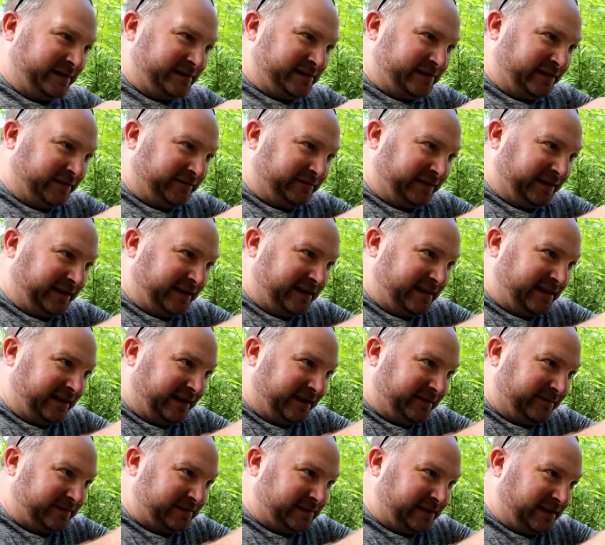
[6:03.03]
myself lucky
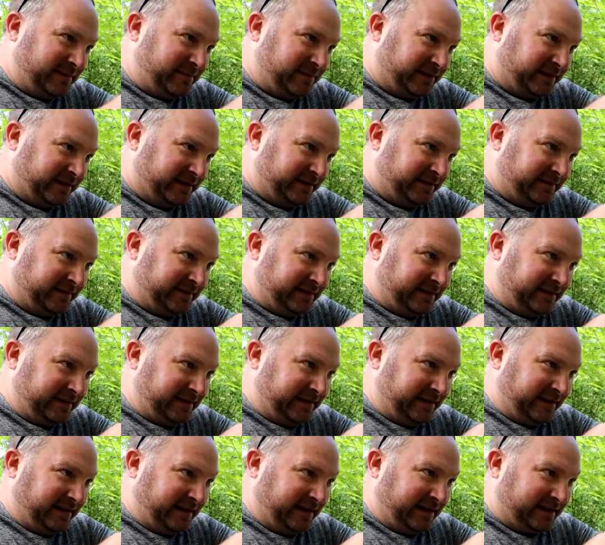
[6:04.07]
that I was able to
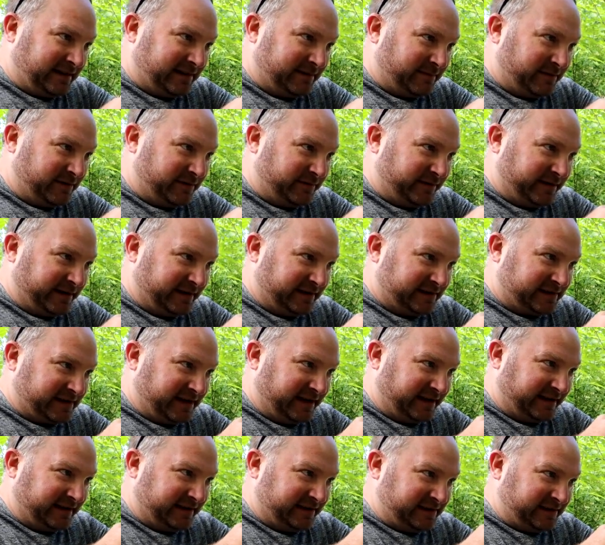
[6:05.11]
get them going as
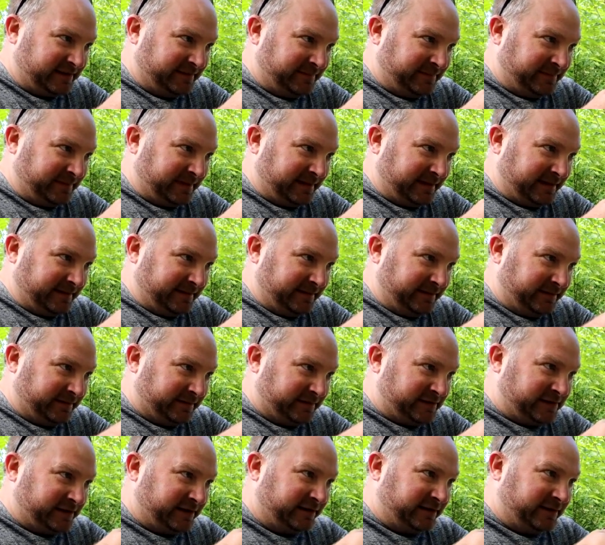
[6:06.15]
cuttings. Yeah.
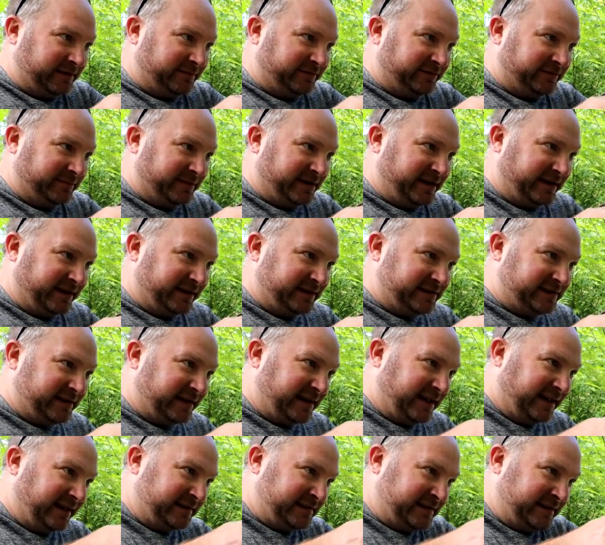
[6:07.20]
Or start them from cuttings,
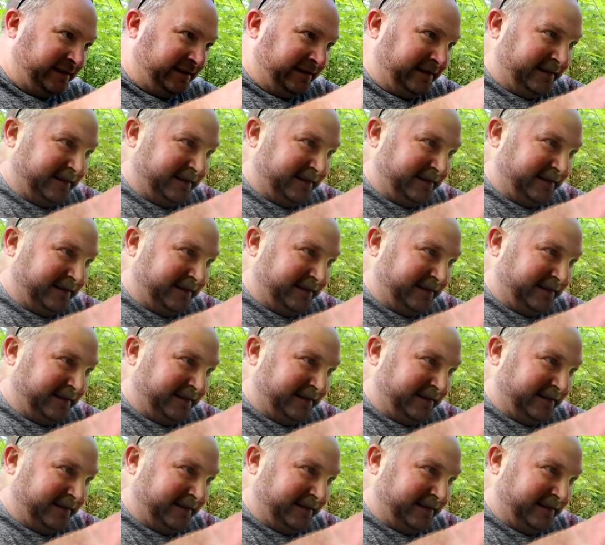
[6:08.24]
I guess.